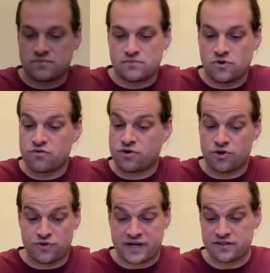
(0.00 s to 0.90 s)
Overall,
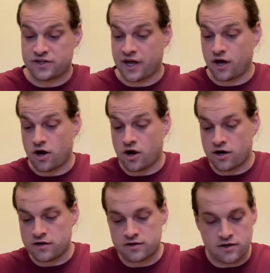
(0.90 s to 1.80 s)
great looking
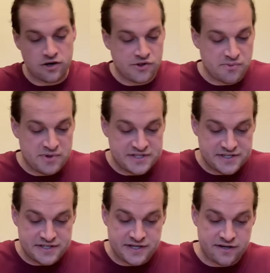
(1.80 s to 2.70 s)
car. Got all the
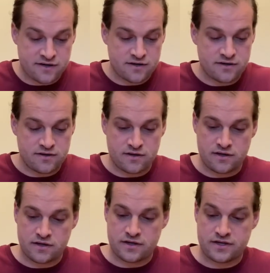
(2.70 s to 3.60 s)
pieces here.
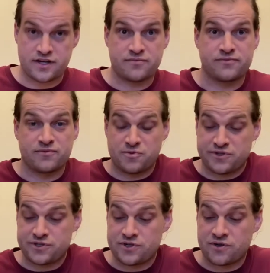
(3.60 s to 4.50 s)
And I'm really
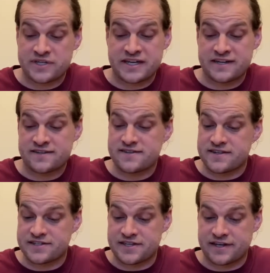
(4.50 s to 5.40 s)
stoked to get into
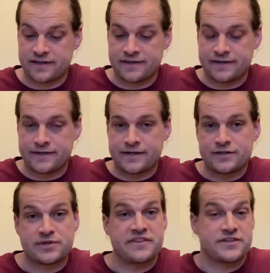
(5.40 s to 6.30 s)
this thing.
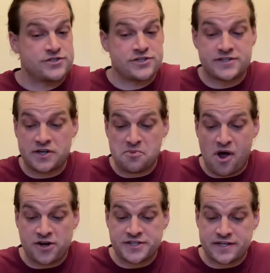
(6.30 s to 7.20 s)
So again, this is just the
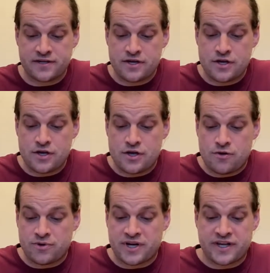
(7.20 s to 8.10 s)
unboxing.
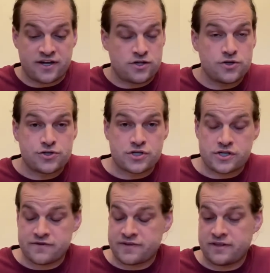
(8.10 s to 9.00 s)
We're going to get a closer look
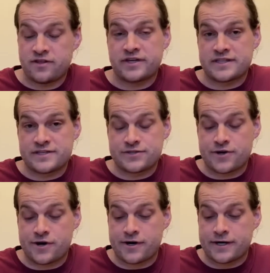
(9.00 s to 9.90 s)
at this
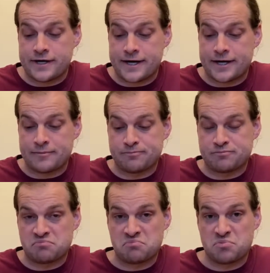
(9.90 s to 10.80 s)
car.
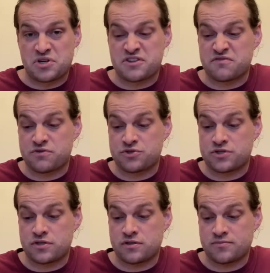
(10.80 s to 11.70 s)
But in the
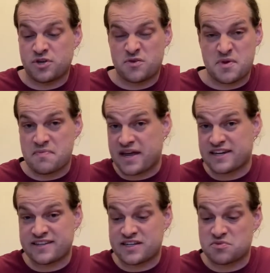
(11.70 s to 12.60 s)
future, I'm going to be painting
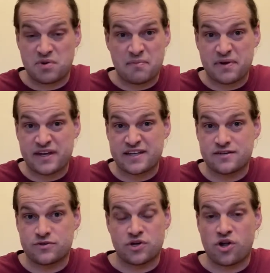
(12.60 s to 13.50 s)
this, prepping it,
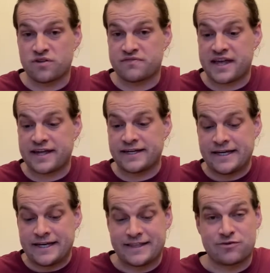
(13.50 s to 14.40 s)
doing all of that.
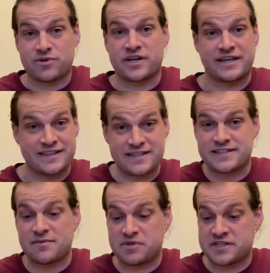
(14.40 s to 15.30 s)
Then we're going to get the
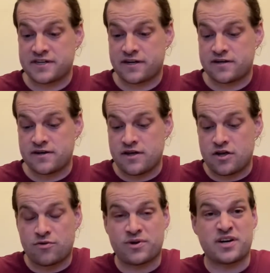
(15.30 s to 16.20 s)
assembly done.
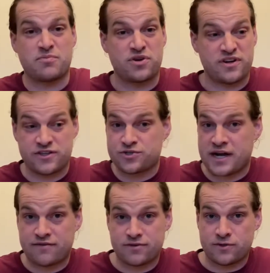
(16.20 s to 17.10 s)
We're going to put it on the
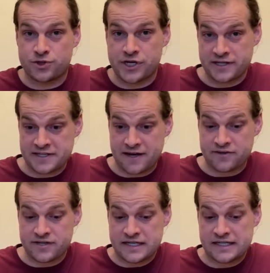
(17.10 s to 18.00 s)
track for a little
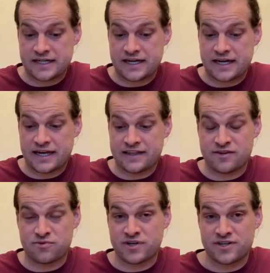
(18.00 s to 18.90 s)
shakedown. And then
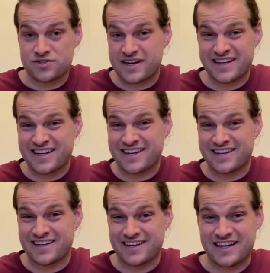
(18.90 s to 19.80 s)
we're going to try to get a
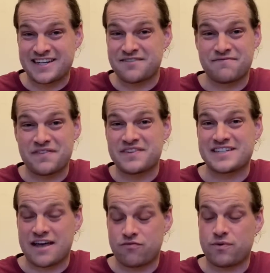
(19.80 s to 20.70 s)
1950s
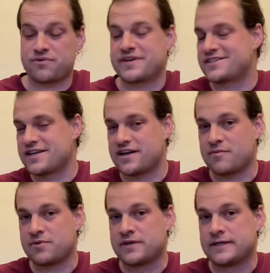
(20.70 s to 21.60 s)
F1 race set
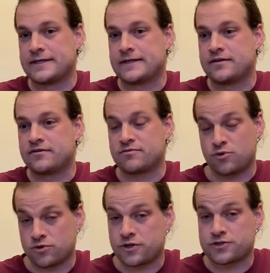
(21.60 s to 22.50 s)
up from
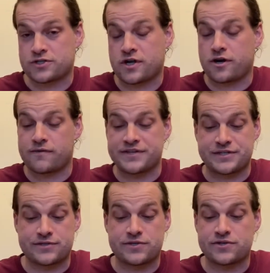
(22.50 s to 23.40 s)
Gold Country Slot Car Racing
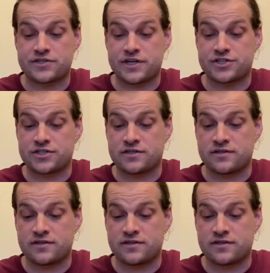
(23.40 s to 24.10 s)
Association.